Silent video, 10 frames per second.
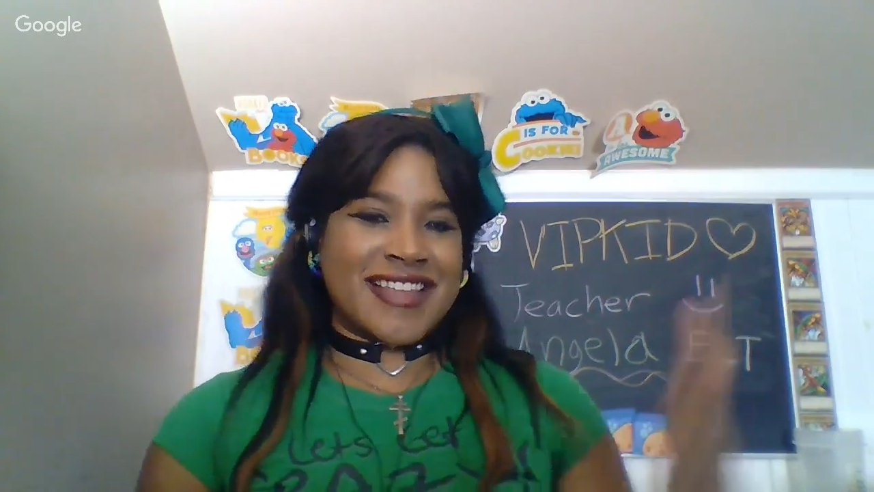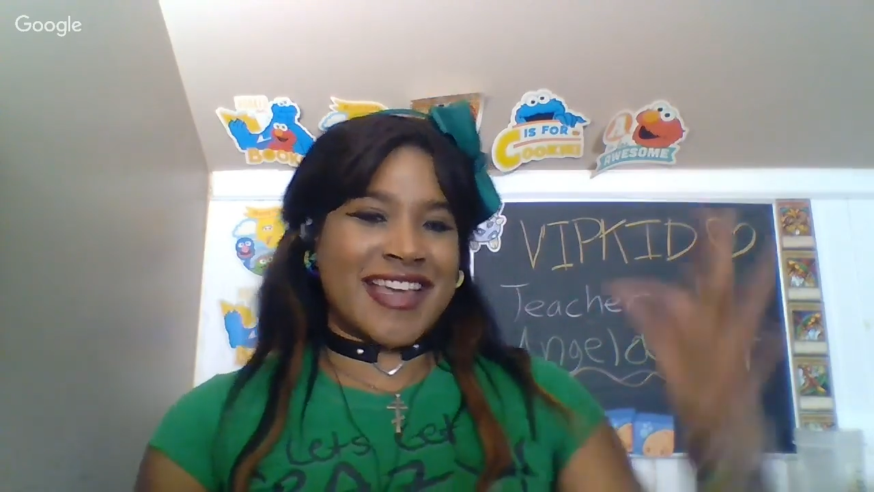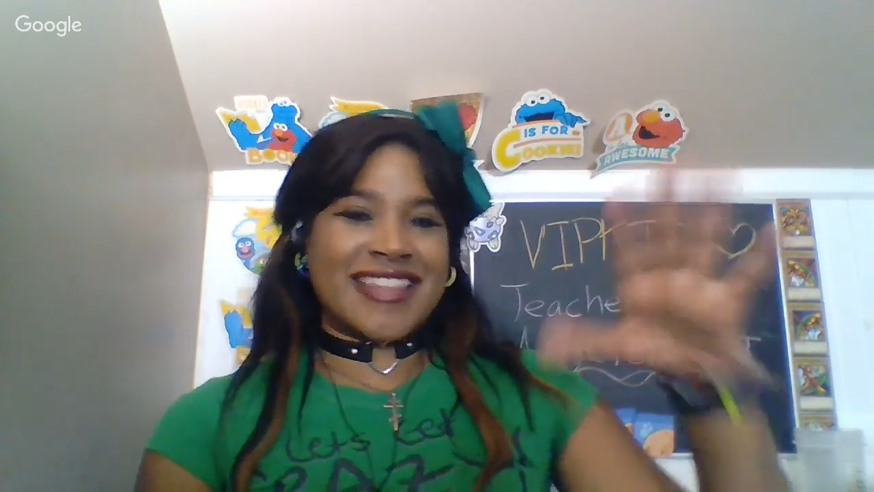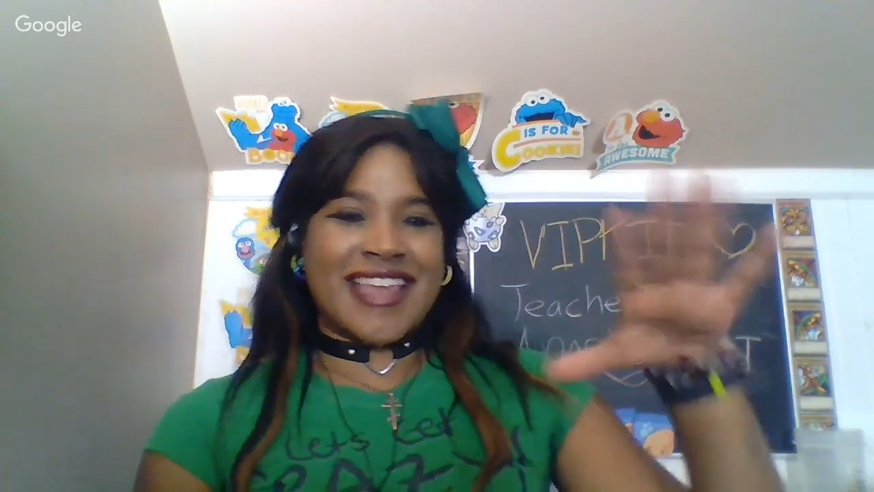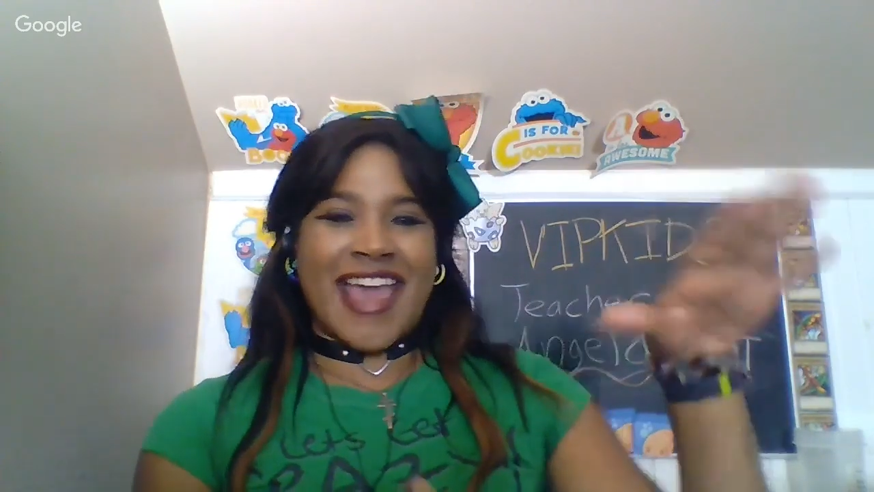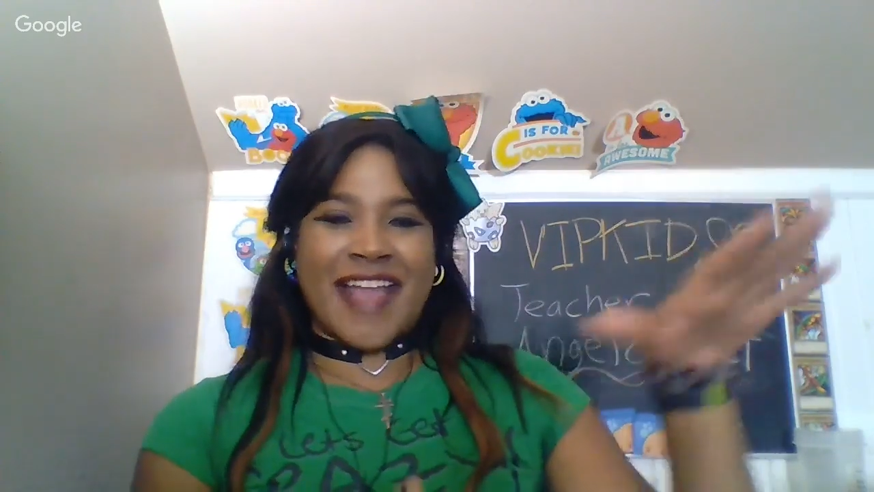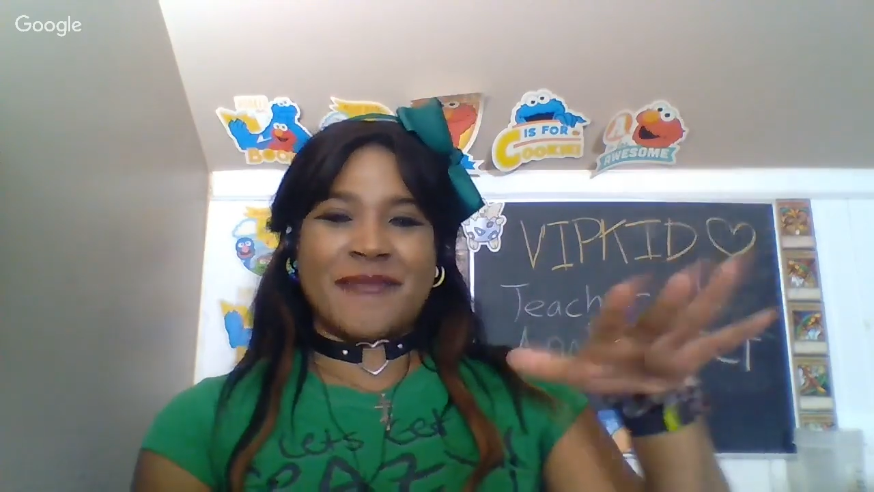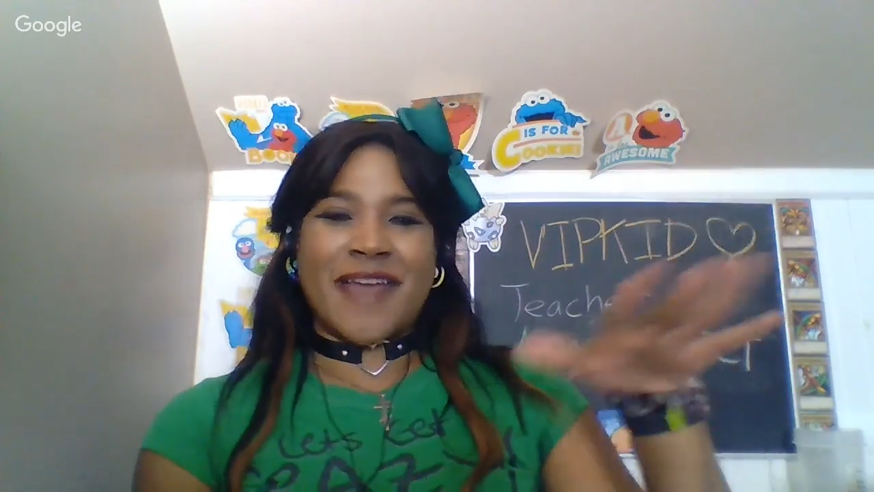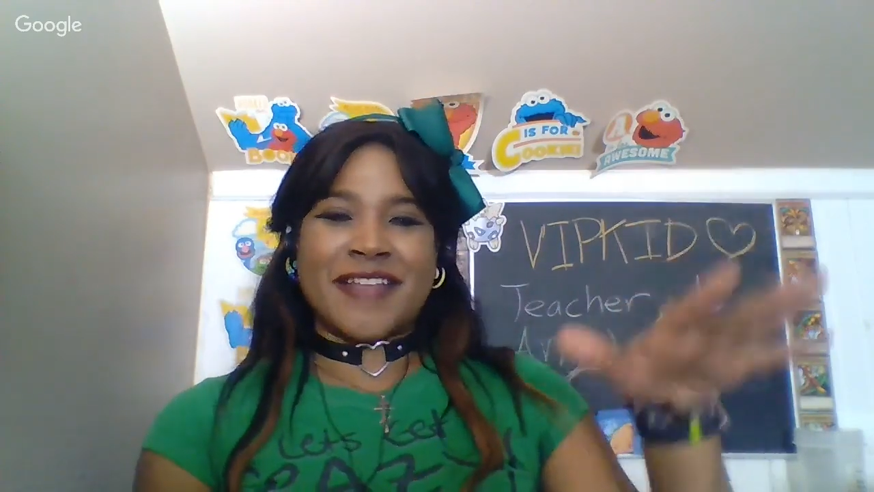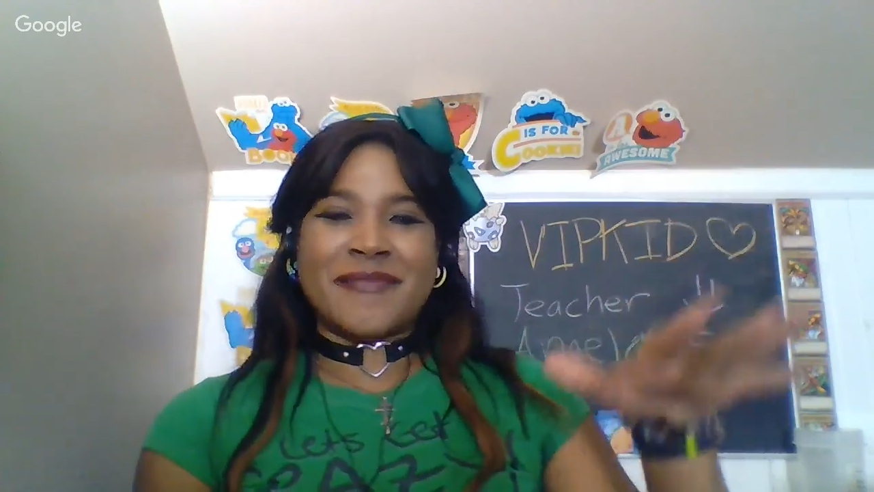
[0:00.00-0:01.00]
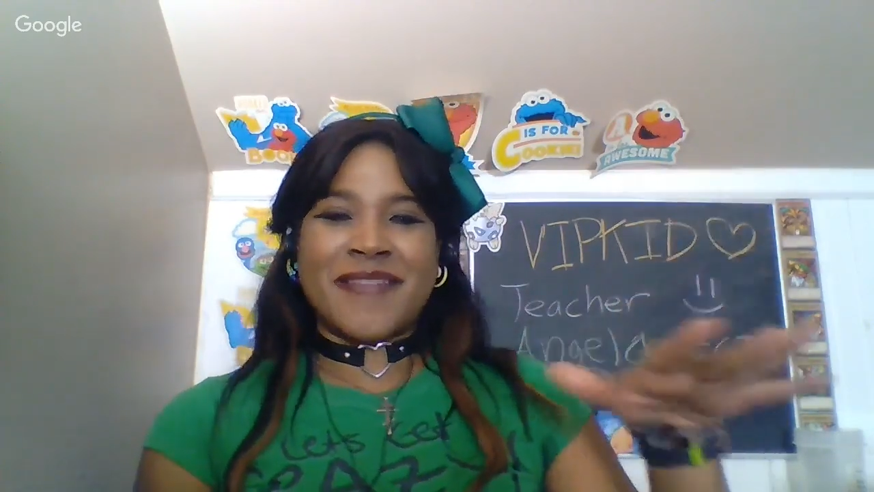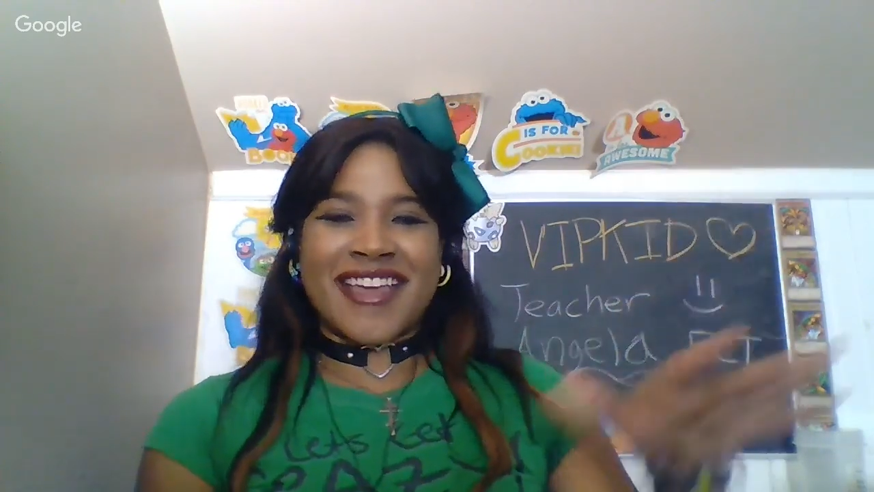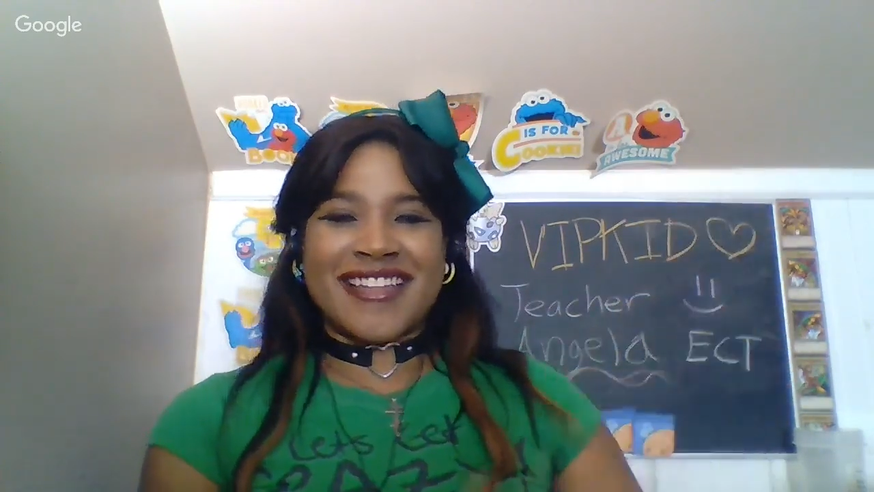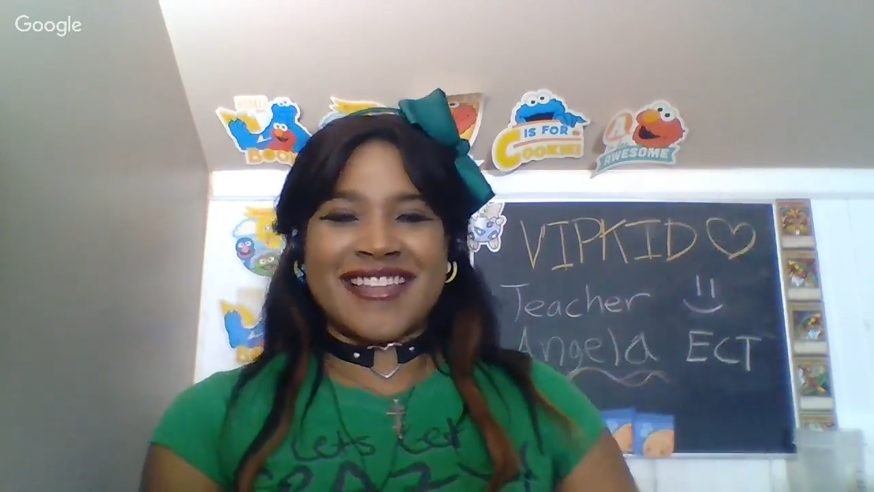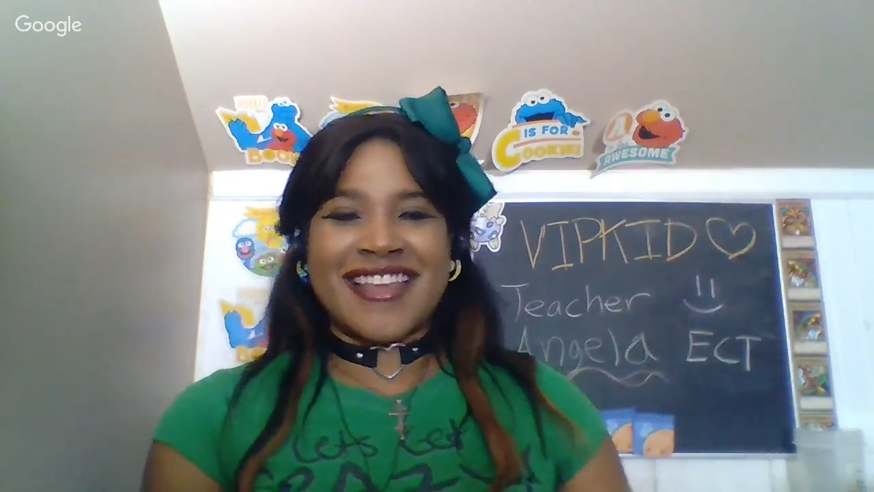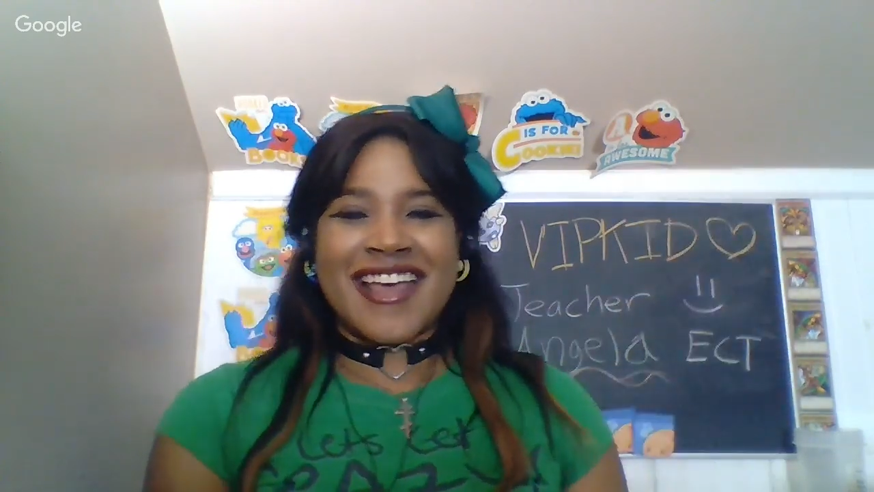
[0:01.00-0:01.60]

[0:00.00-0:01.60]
like the animated band,